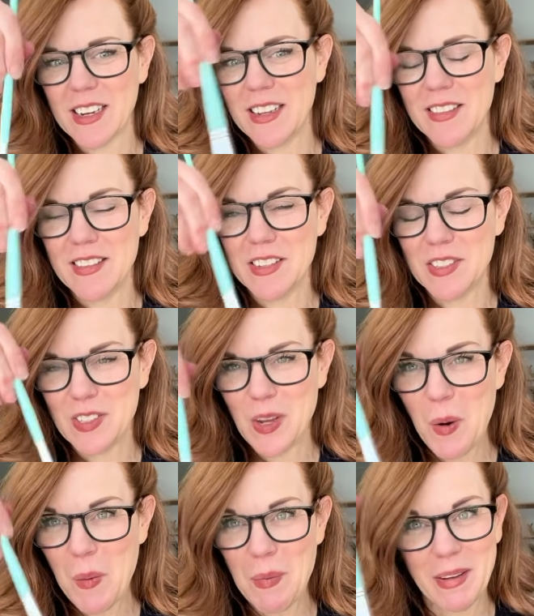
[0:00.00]
in the
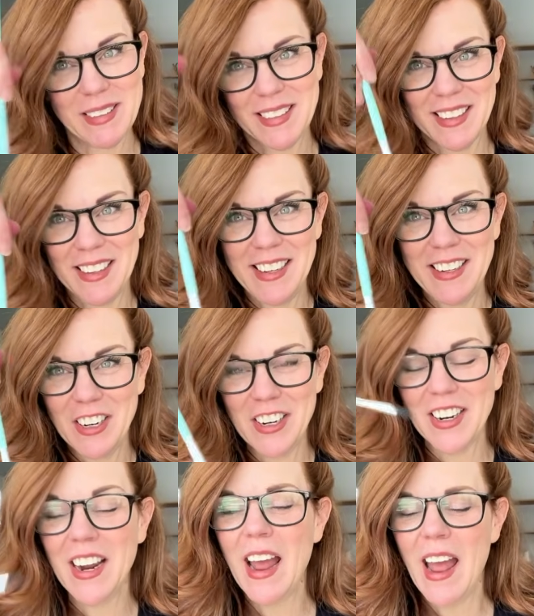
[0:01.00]
soap, the
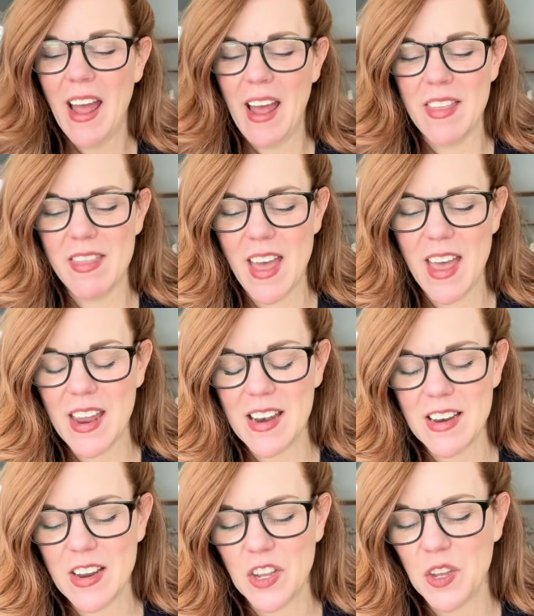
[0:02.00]
cleaner, and
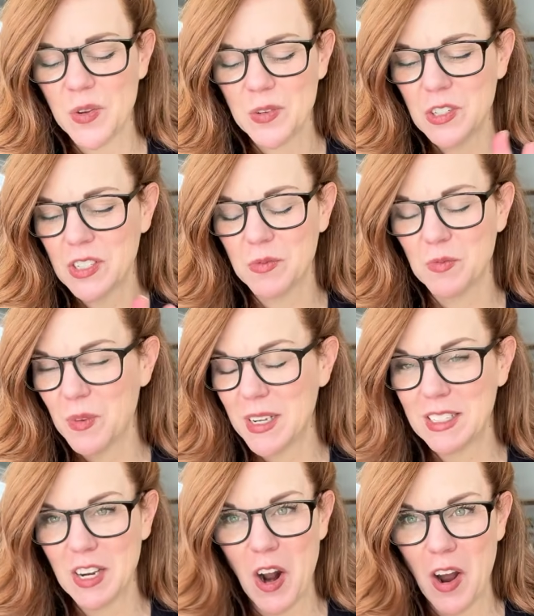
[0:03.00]
then you just
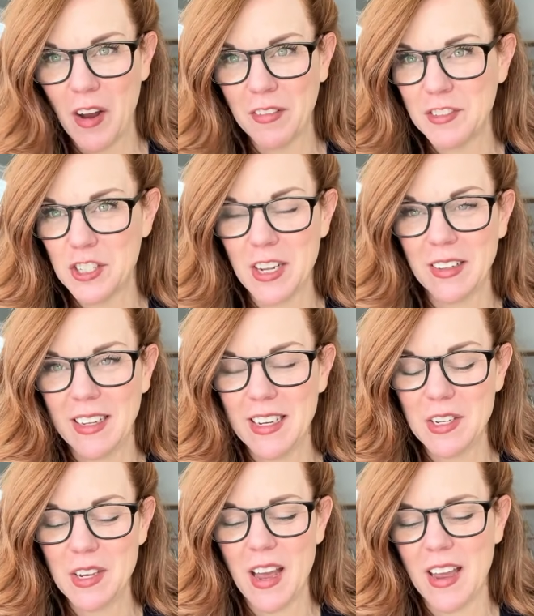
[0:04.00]
rinse it off
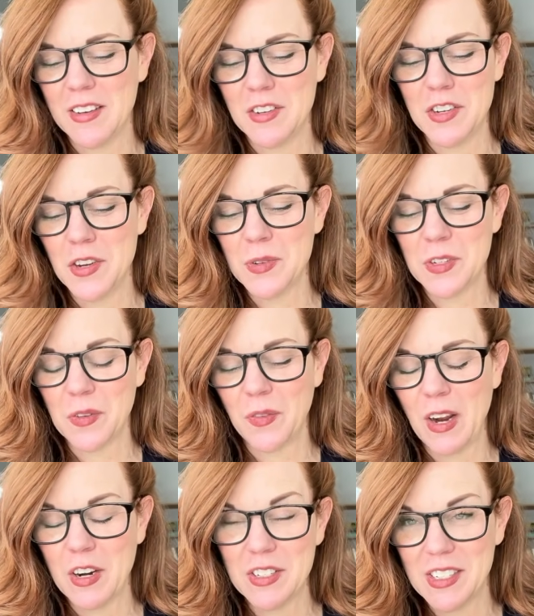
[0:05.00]
gently and use your
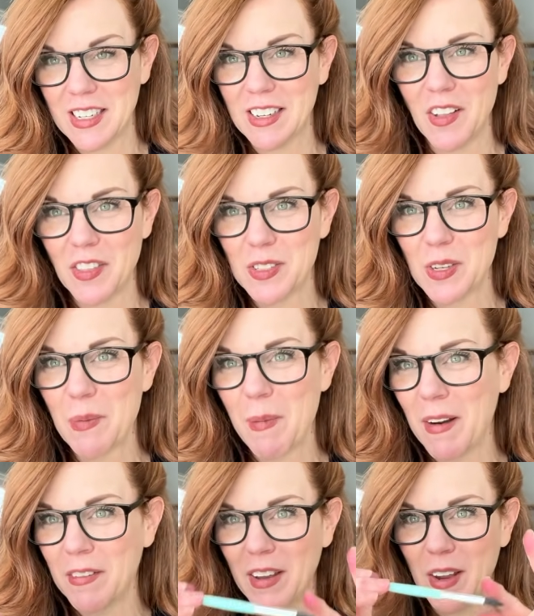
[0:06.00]
fingers to get all the soap
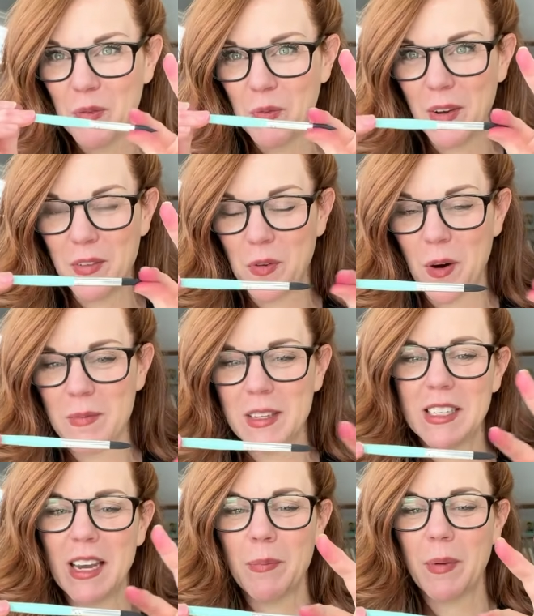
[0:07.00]
out of it, reform the
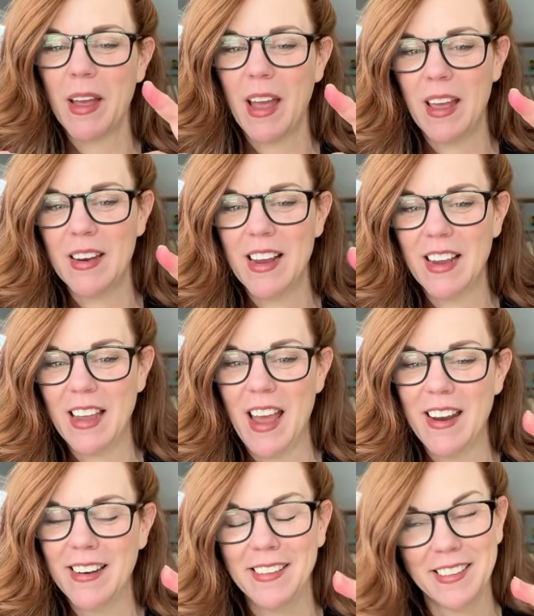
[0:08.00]
tip, and
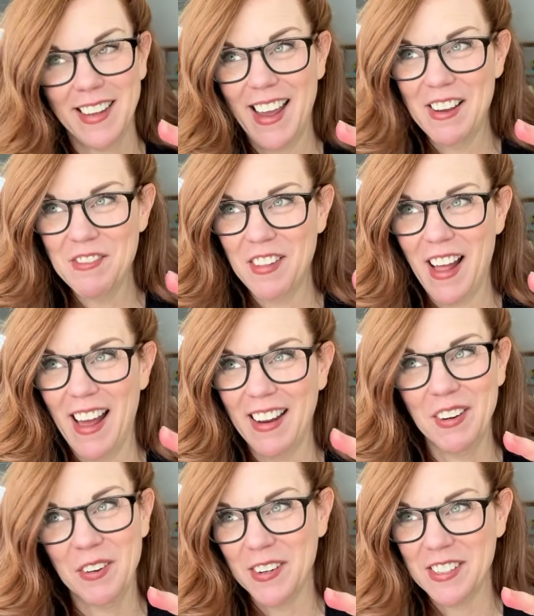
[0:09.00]
again, lay it
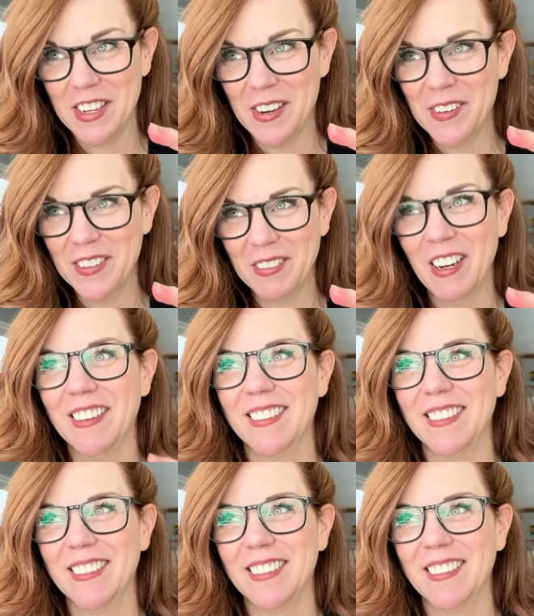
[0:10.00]
flat or don't.